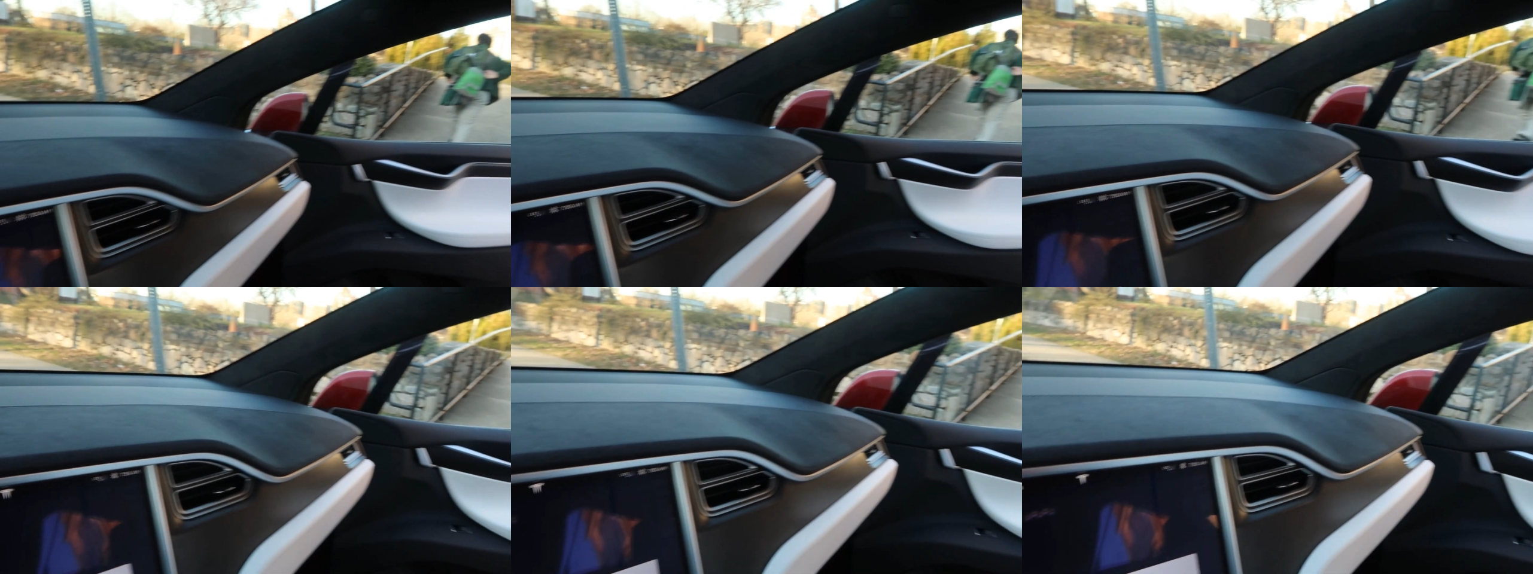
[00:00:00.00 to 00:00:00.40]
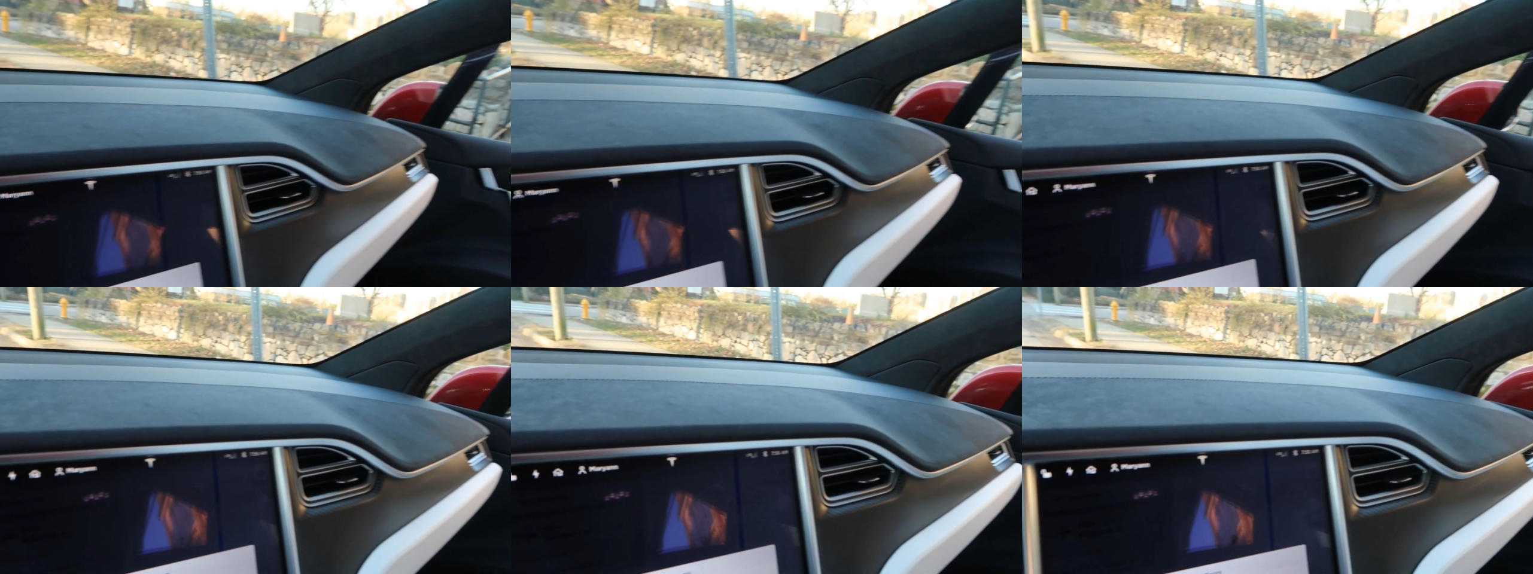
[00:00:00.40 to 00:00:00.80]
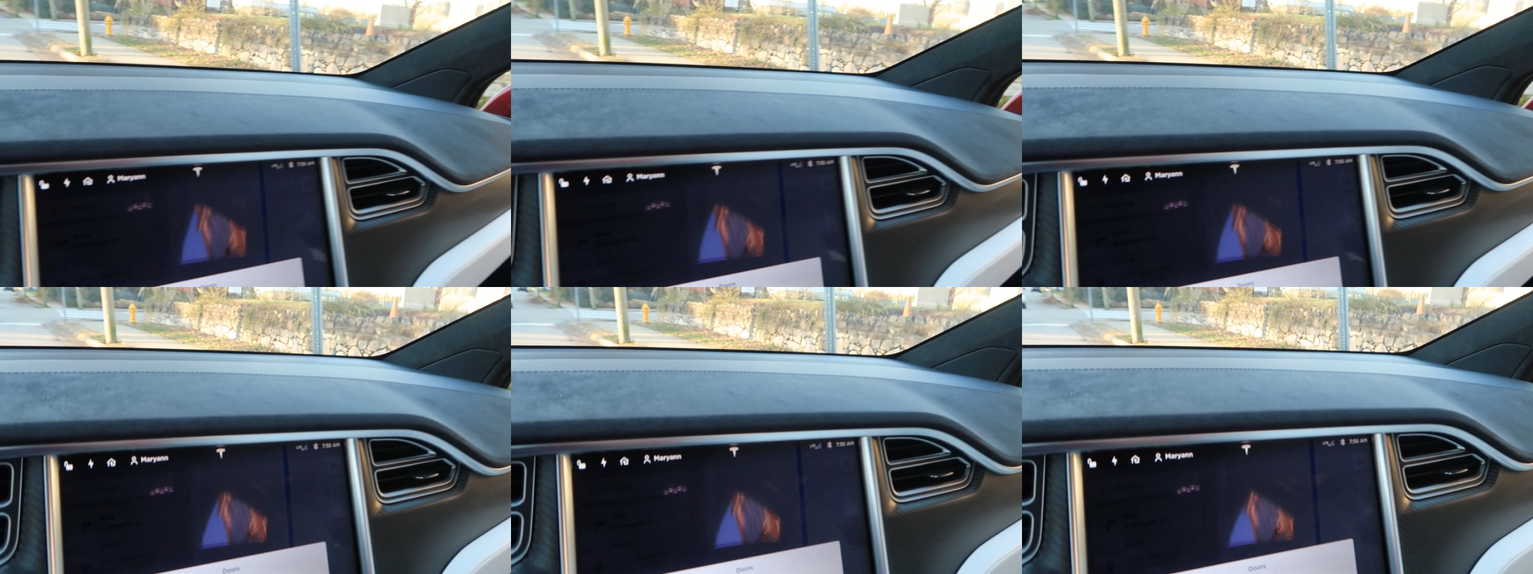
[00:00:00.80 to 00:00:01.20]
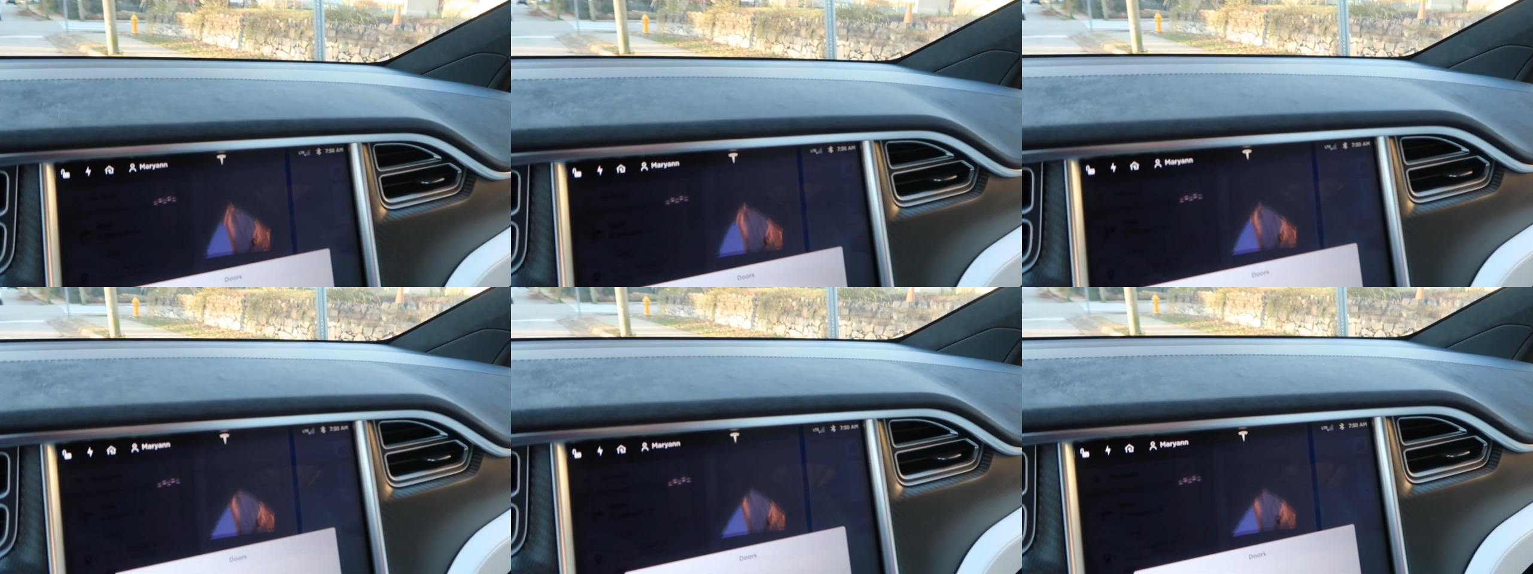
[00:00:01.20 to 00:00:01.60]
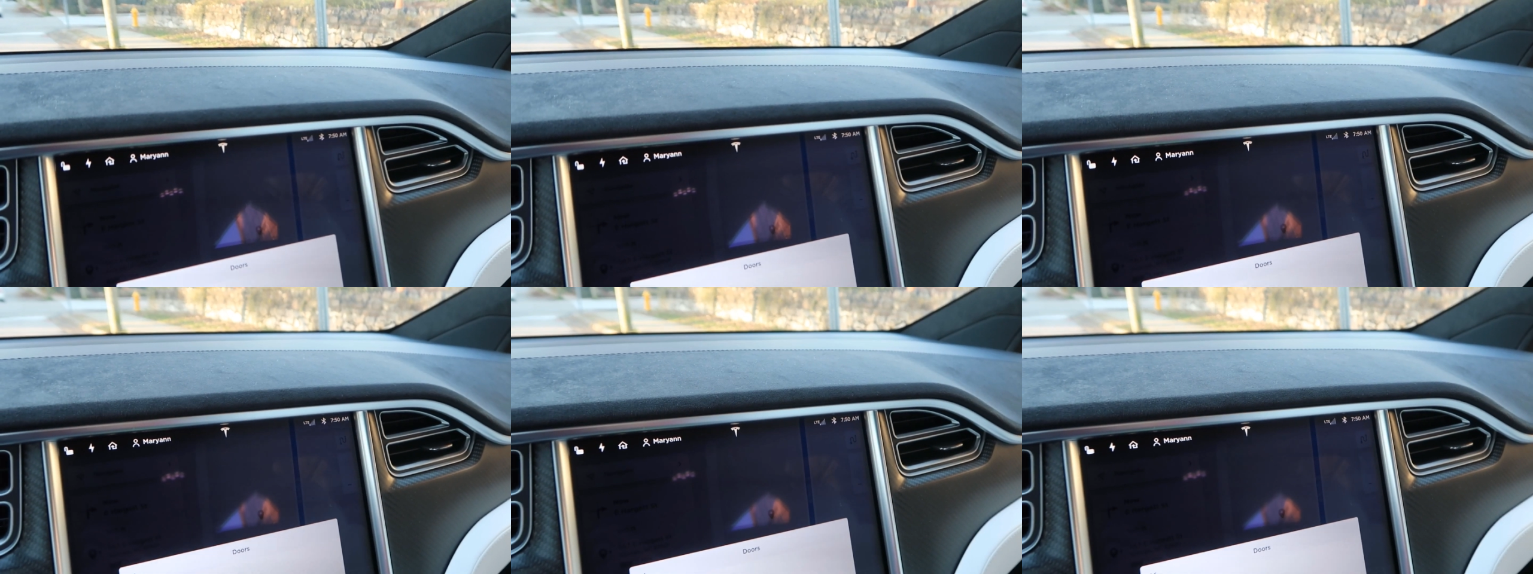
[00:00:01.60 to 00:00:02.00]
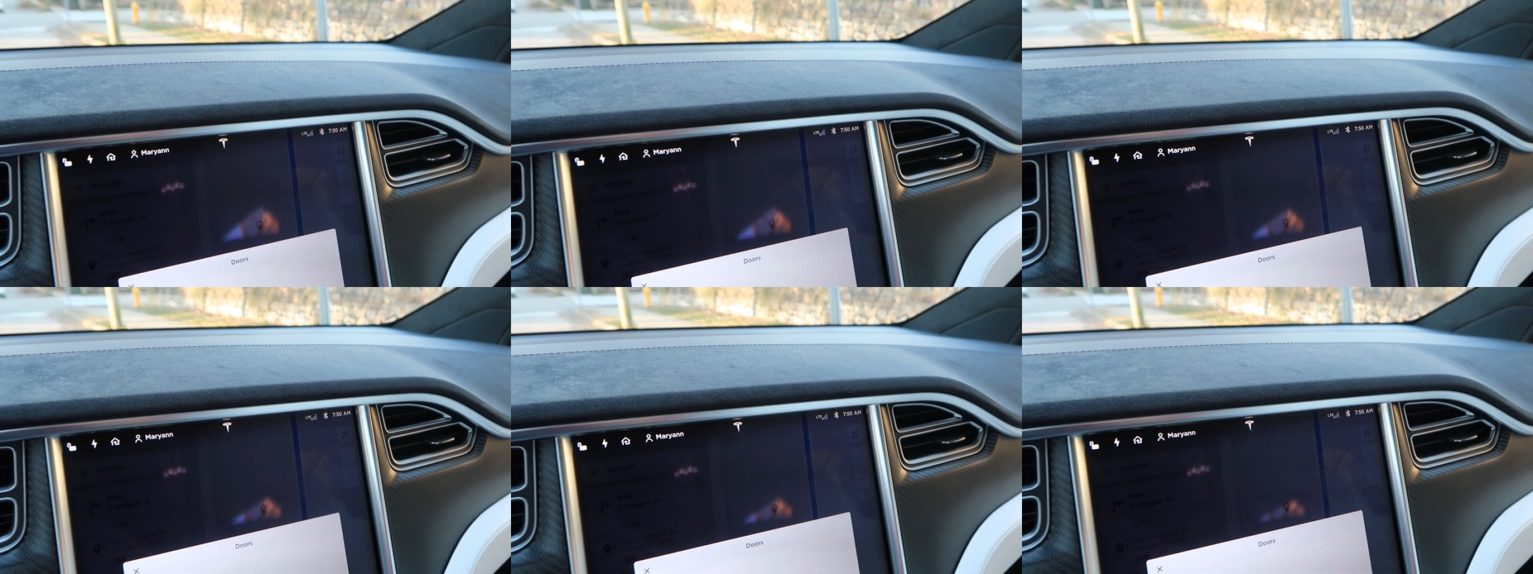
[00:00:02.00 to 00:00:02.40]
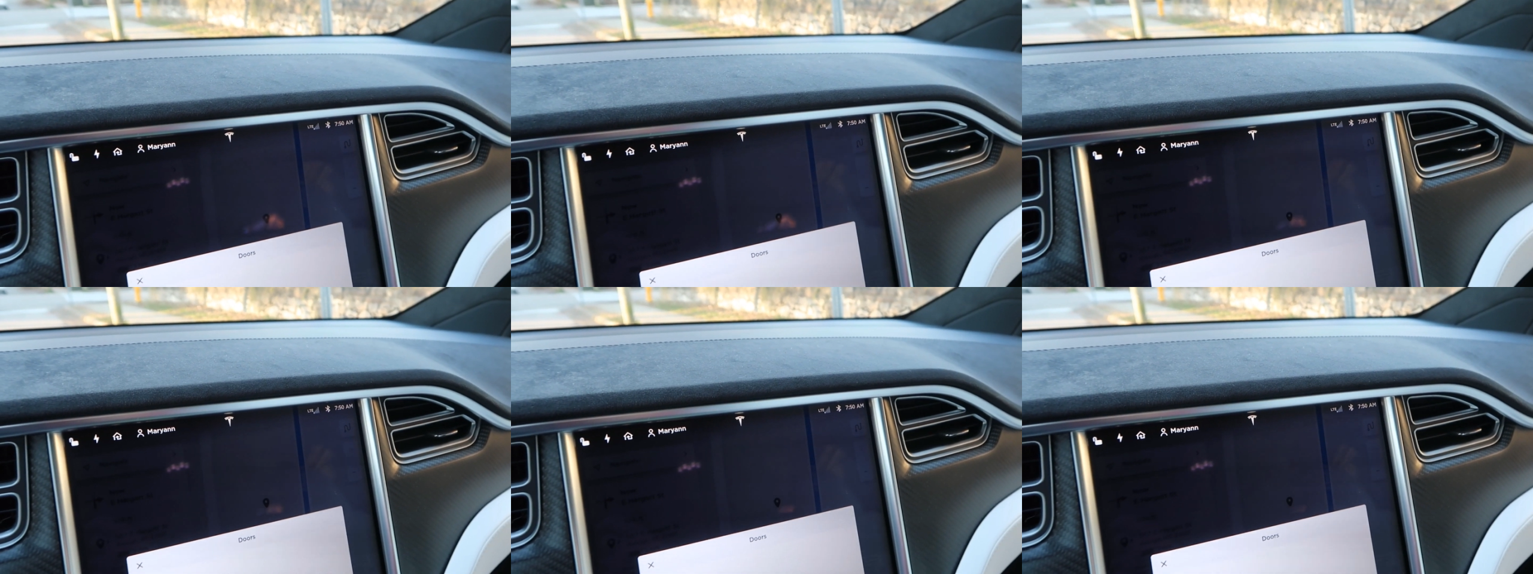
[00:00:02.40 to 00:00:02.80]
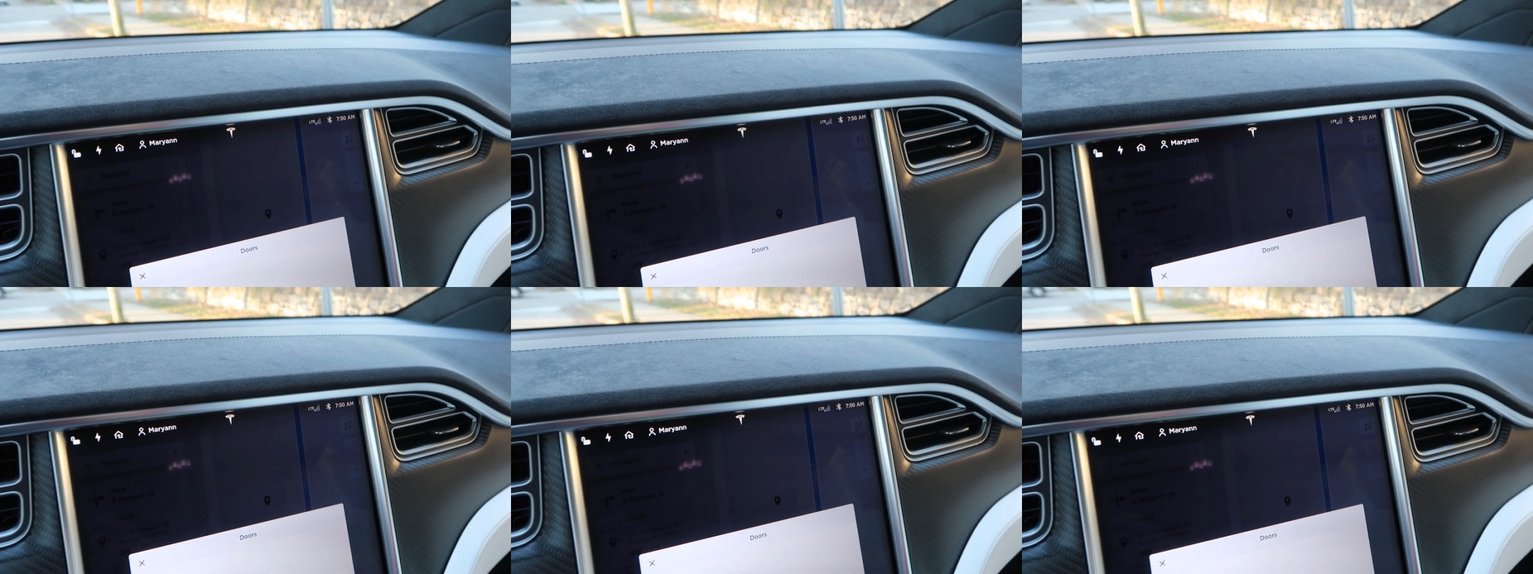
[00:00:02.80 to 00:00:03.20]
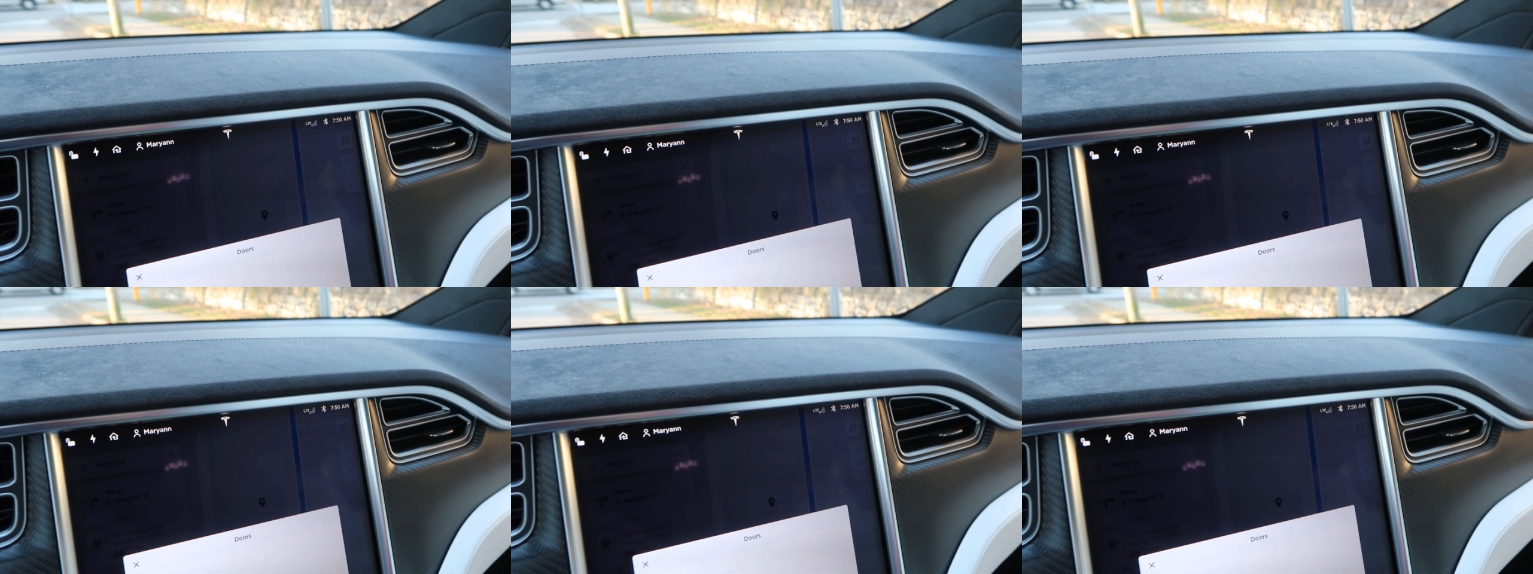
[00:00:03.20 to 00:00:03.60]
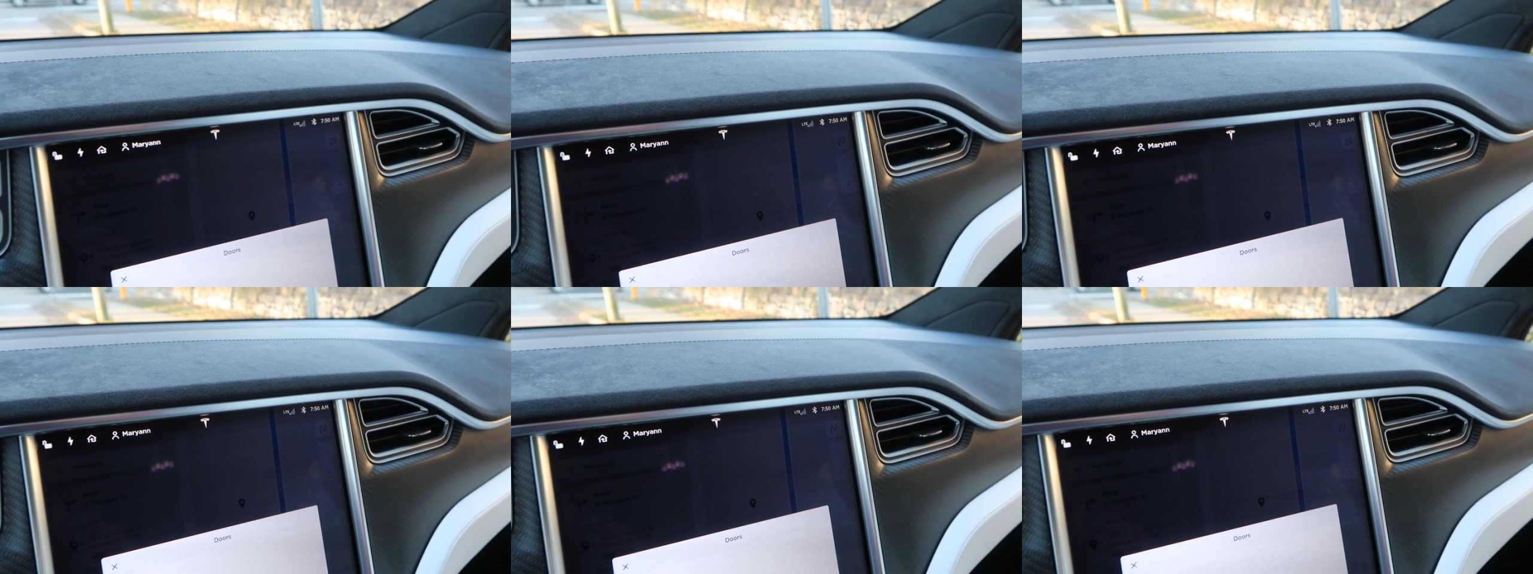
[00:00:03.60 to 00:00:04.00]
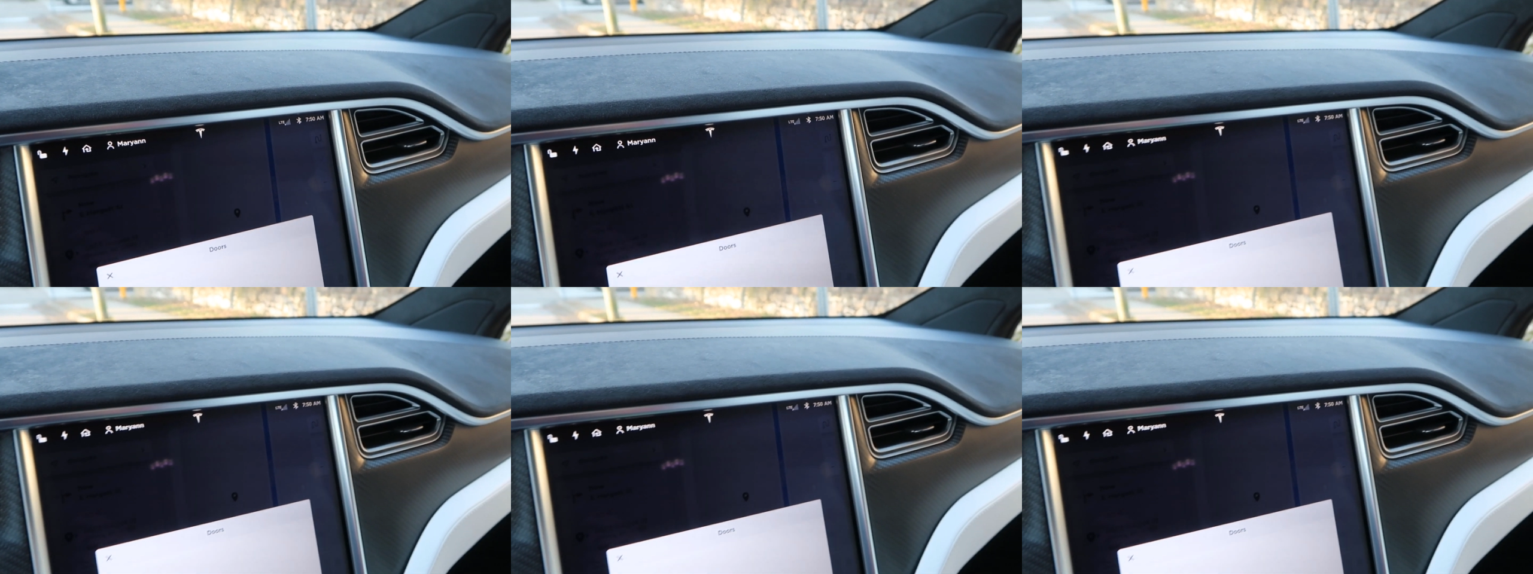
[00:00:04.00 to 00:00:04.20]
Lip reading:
(no speaker visible)